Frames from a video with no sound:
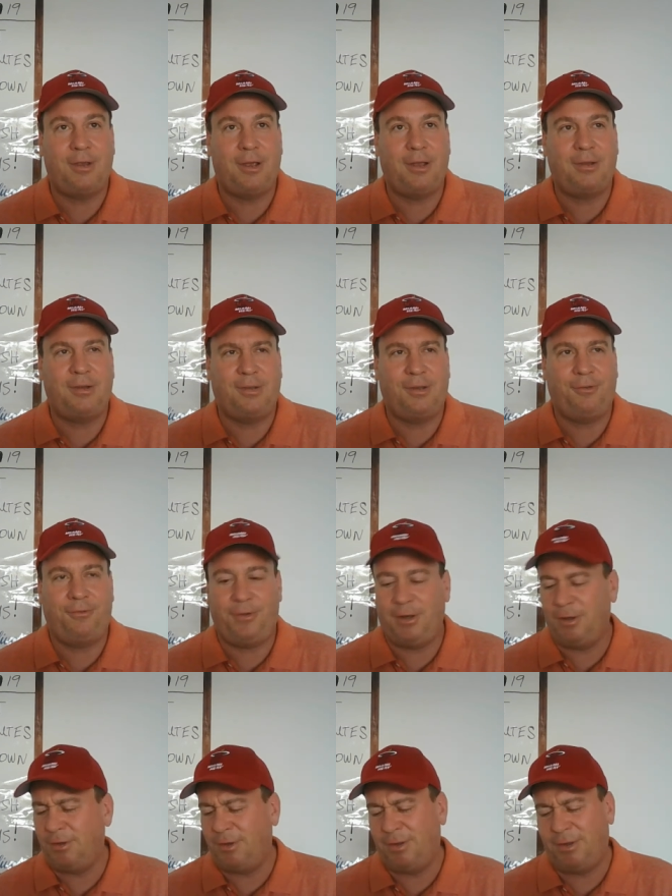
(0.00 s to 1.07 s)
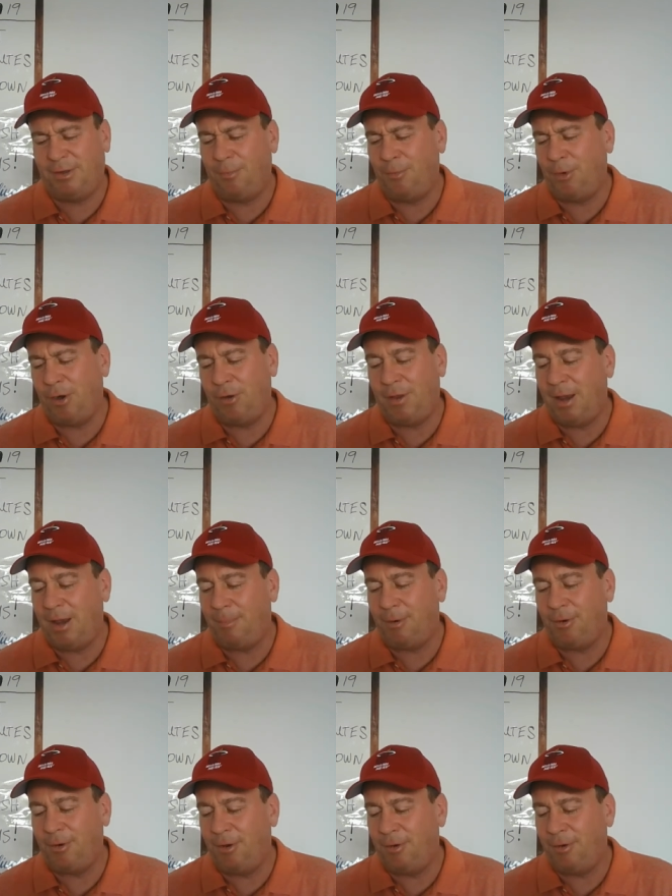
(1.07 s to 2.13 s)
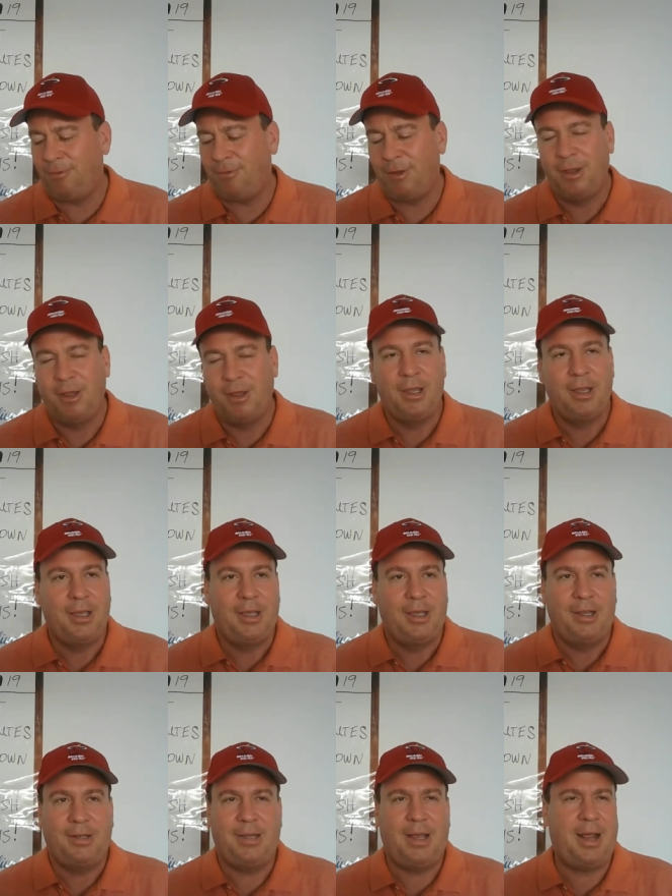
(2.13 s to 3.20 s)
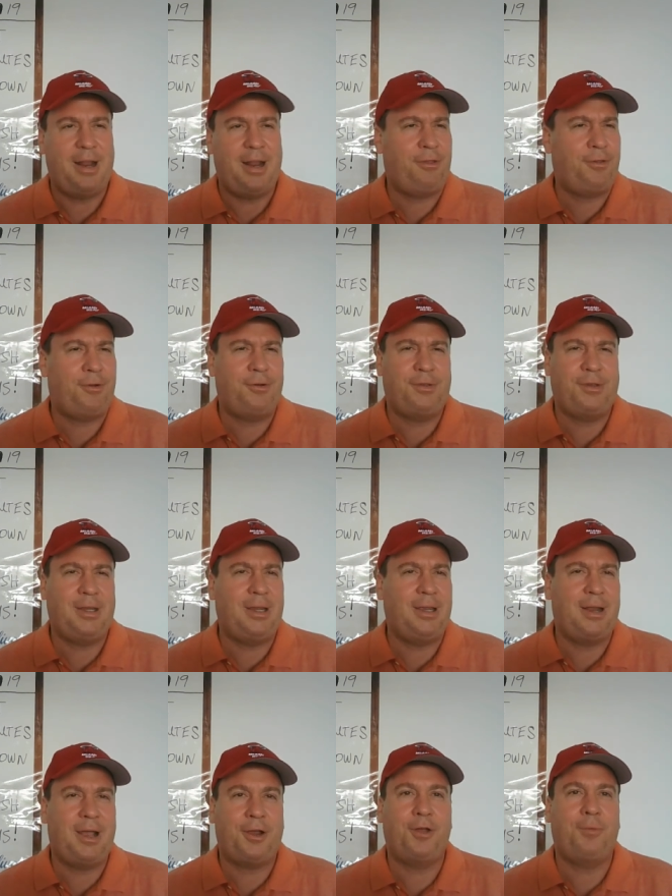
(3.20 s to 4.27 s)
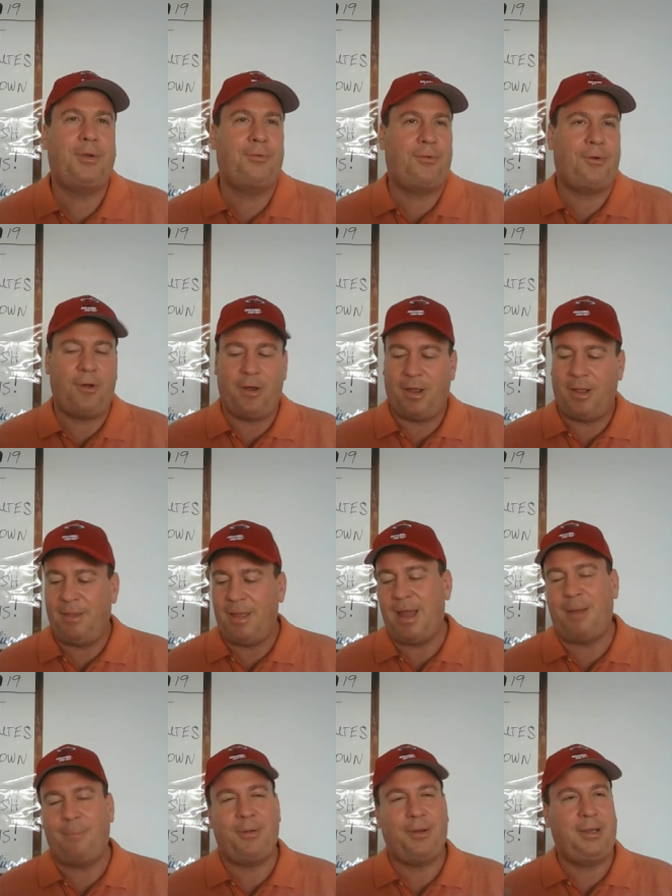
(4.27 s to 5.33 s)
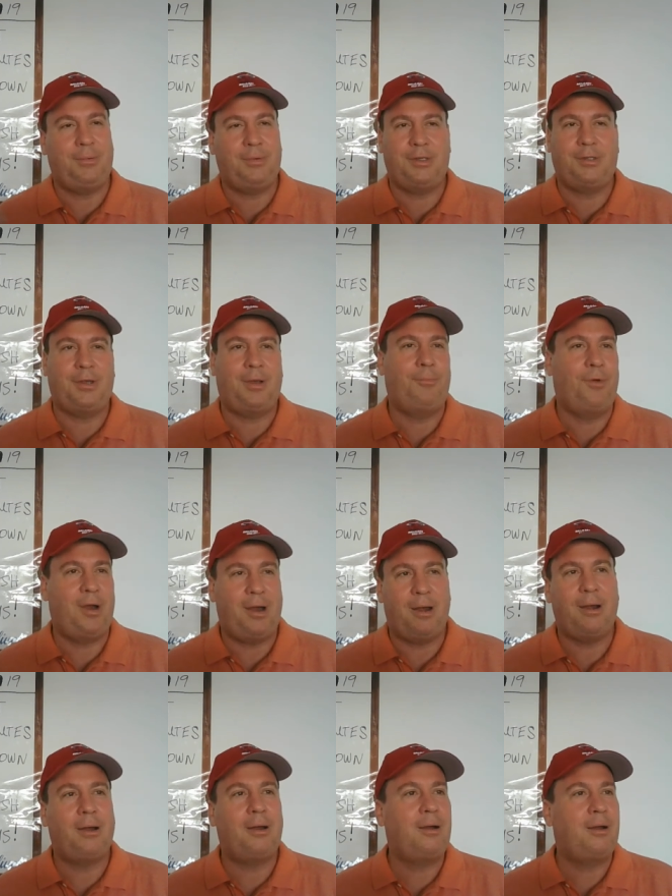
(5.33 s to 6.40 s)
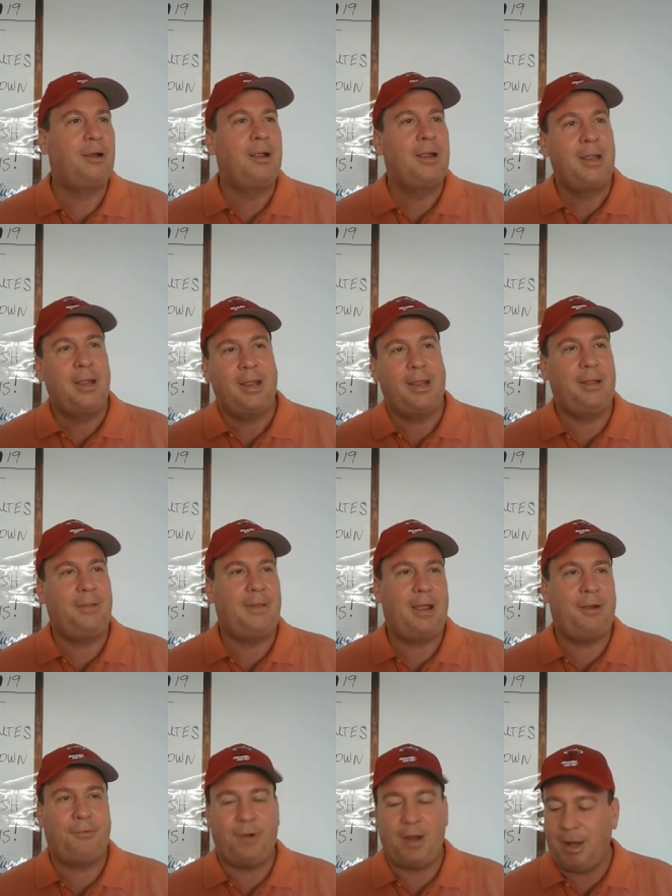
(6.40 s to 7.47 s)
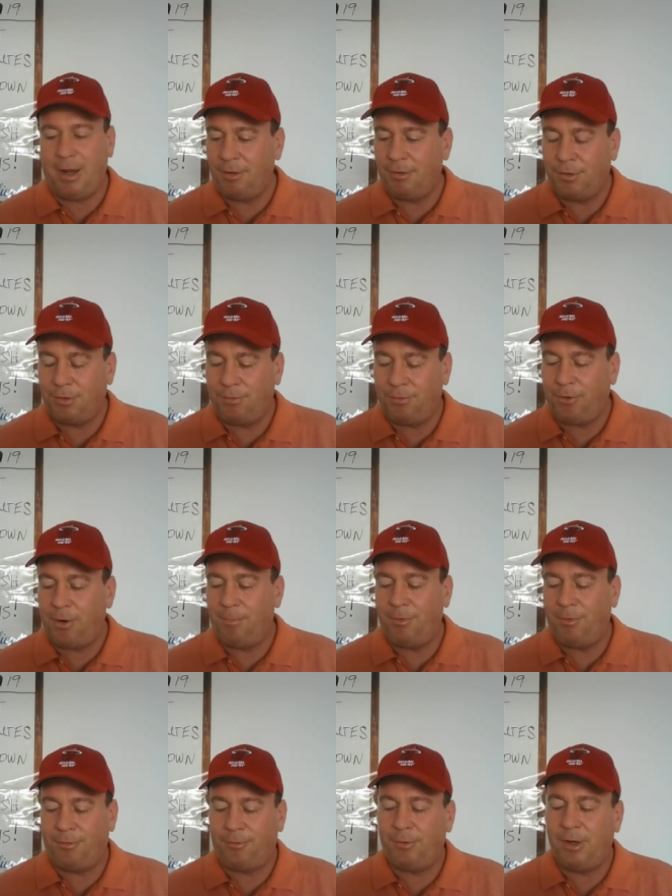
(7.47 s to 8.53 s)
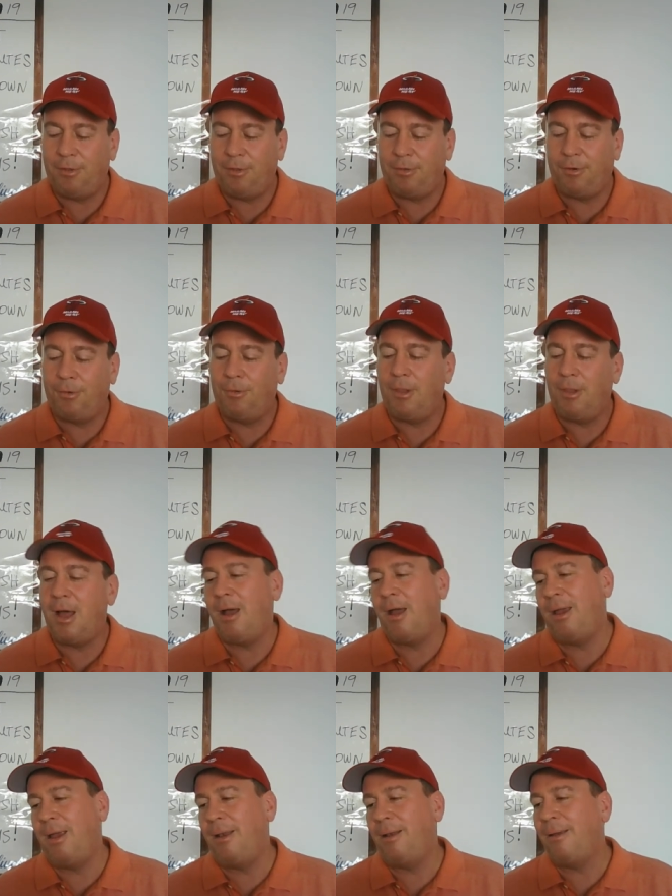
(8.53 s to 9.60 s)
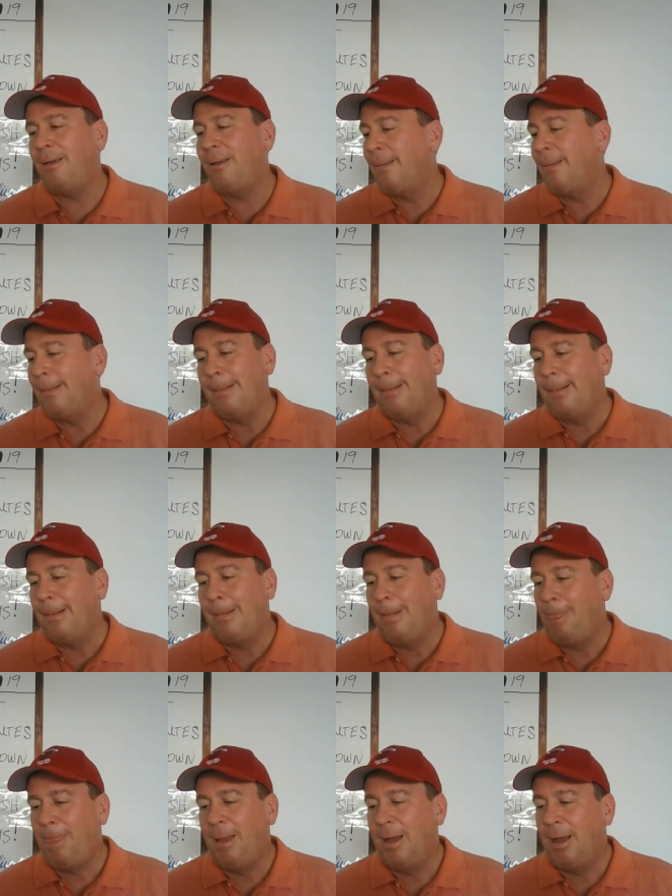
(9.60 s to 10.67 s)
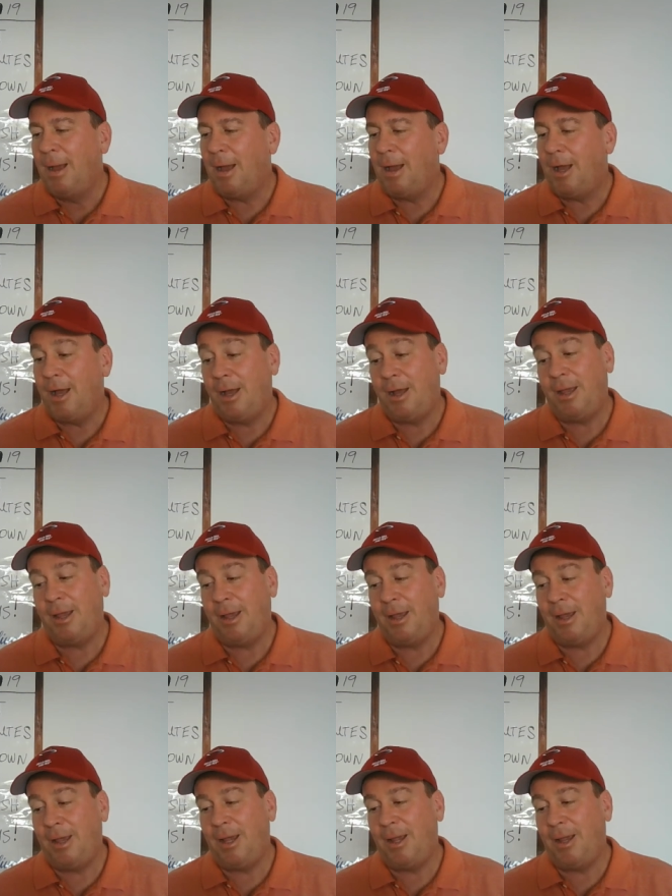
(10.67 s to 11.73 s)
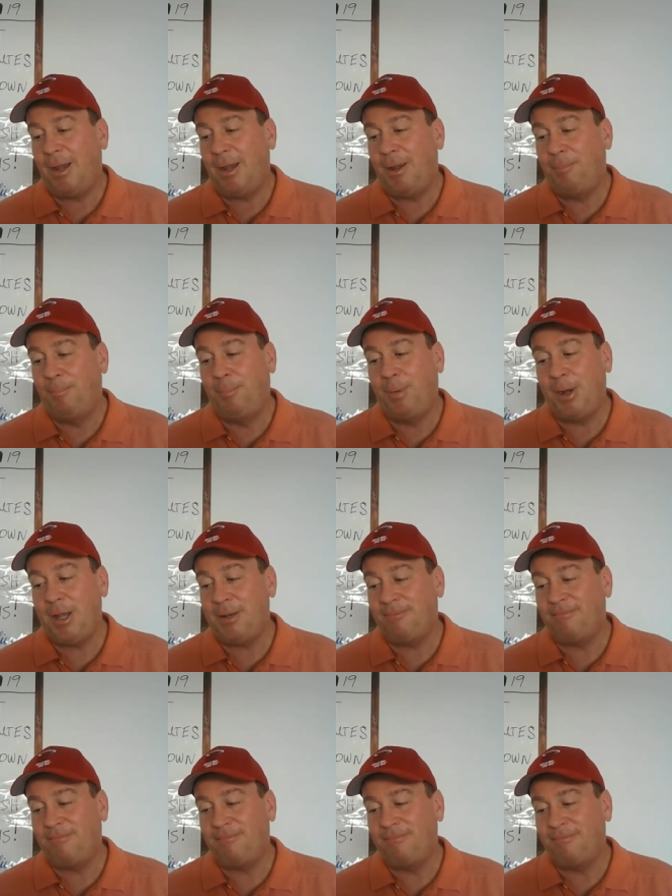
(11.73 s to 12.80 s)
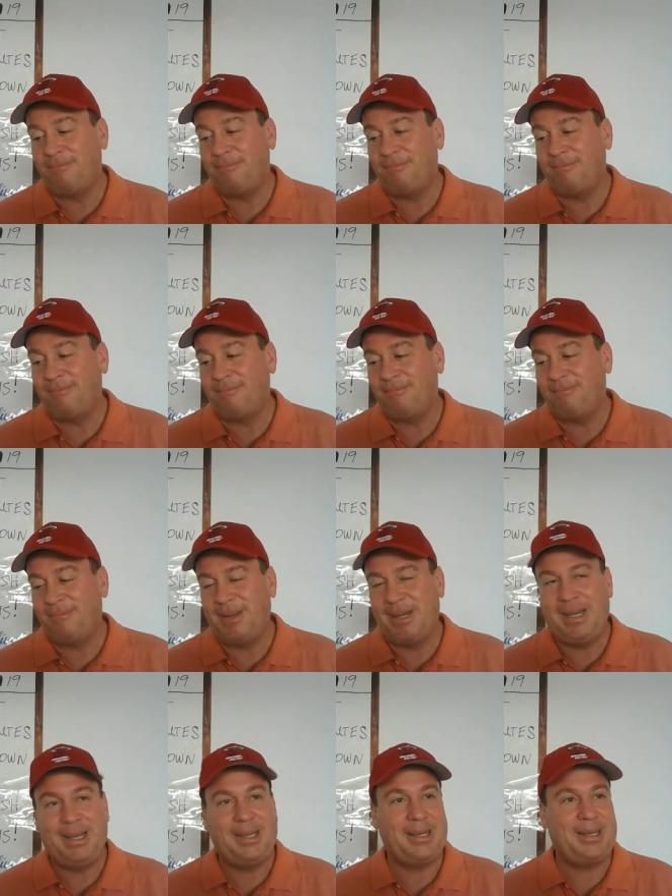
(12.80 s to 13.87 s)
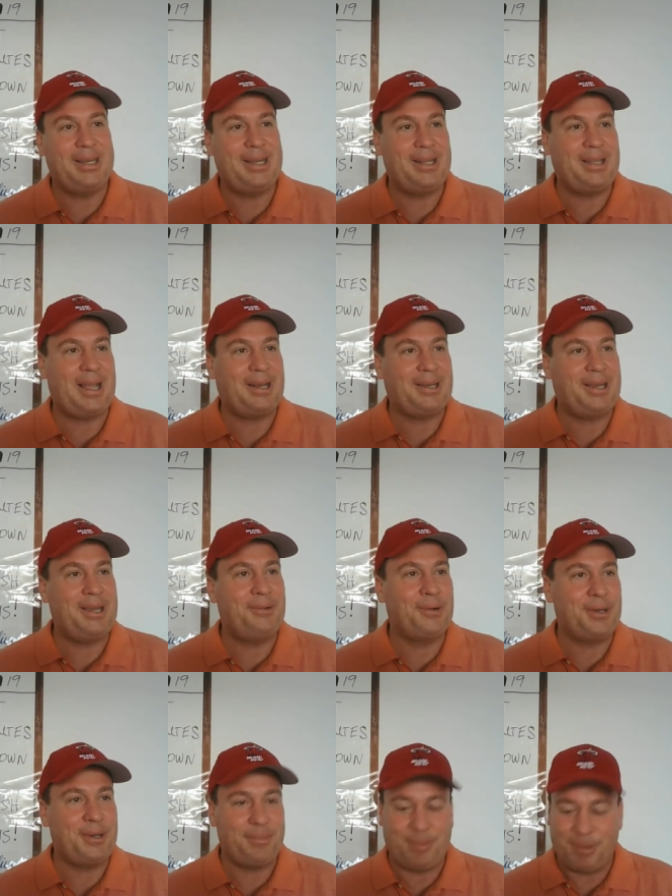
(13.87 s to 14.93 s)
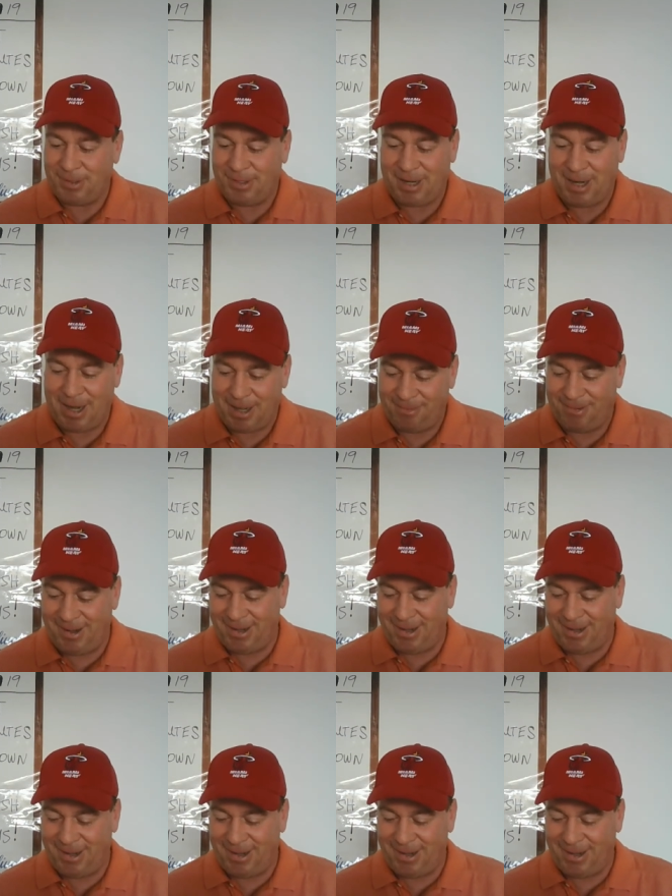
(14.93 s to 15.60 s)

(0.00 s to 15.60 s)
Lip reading: still finished somewhere in the neighborhood of 10 out of 13. I could be wrong on that, but he was somewhere in that range from the free throw line. But he did hit that key one to put us ahead.